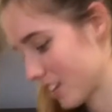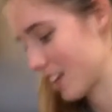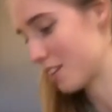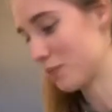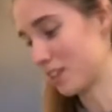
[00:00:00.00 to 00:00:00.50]

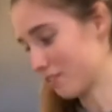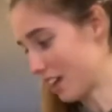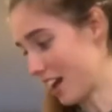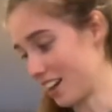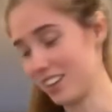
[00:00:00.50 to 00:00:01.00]
And we can
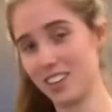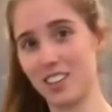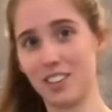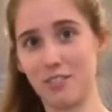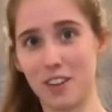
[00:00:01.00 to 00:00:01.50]
add
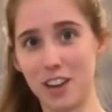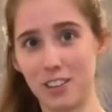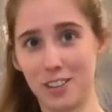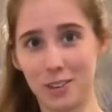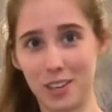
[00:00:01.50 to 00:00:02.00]
the final
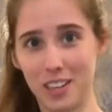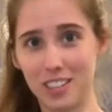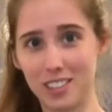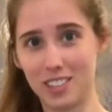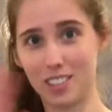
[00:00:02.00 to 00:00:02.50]
ingredient,
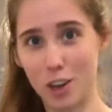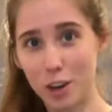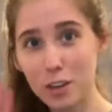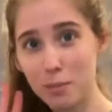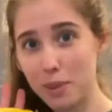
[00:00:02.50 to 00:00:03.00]

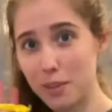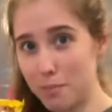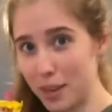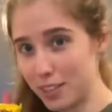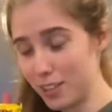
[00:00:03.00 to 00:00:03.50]
arguably the
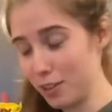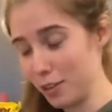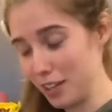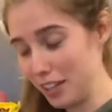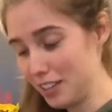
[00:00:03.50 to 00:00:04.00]
best
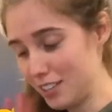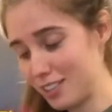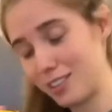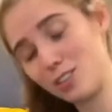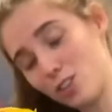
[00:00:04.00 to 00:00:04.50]
ingredient,
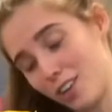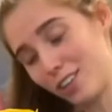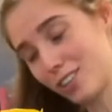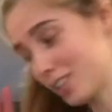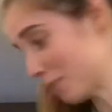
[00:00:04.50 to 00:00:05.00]
the
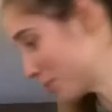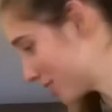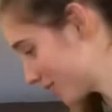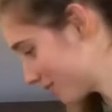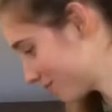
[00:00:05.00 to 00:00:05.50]
chocolate chips.